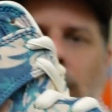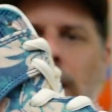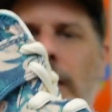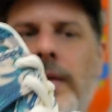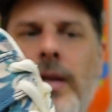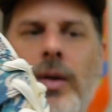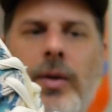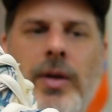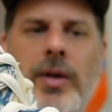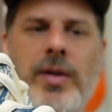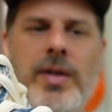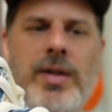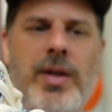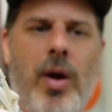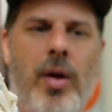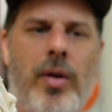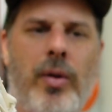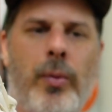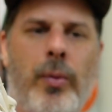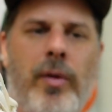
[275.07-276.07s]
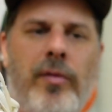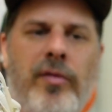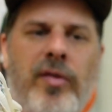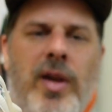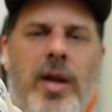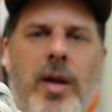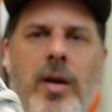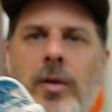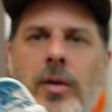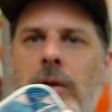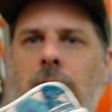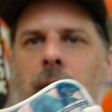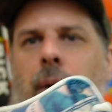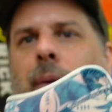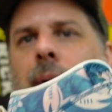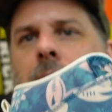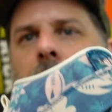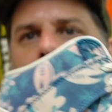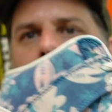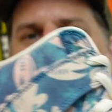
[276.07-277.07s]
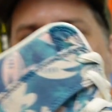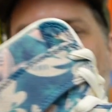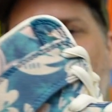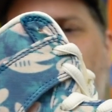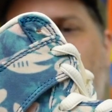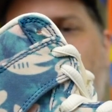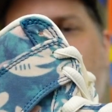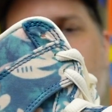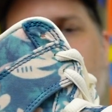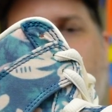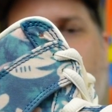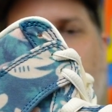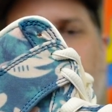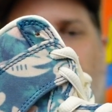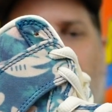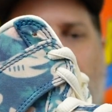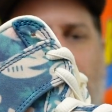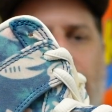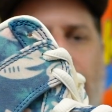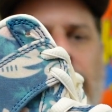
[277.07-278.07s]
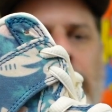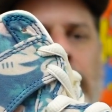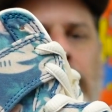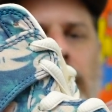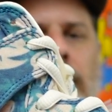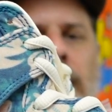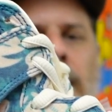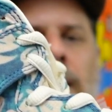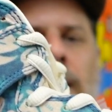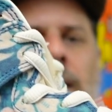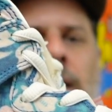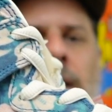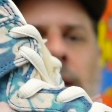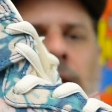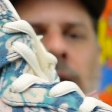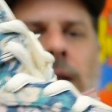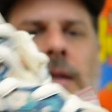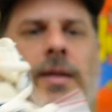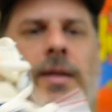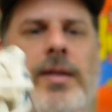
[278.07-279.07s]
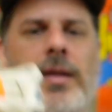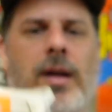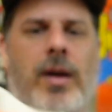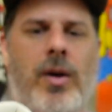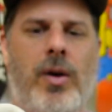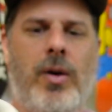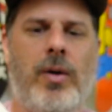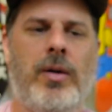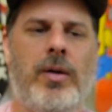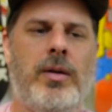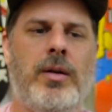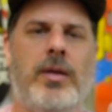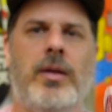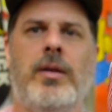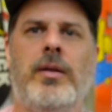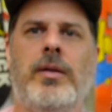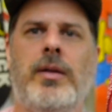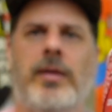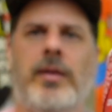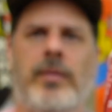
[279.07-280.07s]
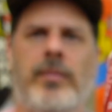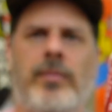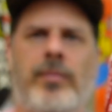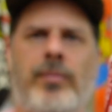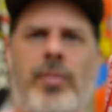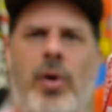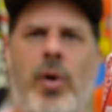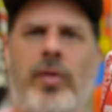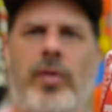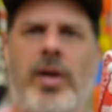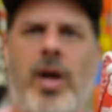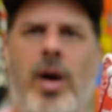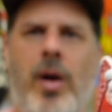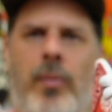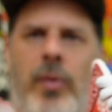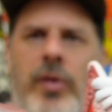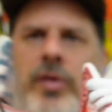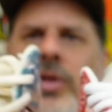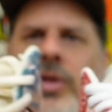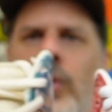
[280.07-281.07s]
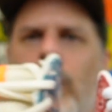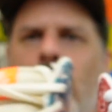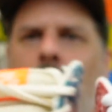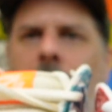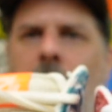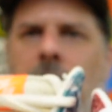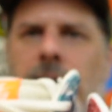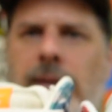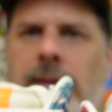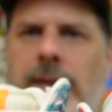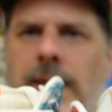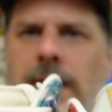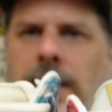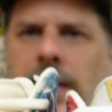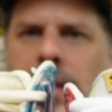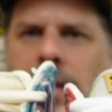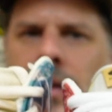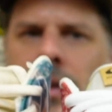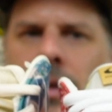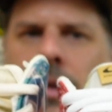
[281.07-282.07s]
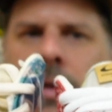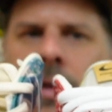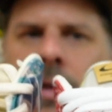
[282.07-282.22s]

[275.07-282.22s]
until you saw the reveal and then everybody had to have it. So both come with two laces,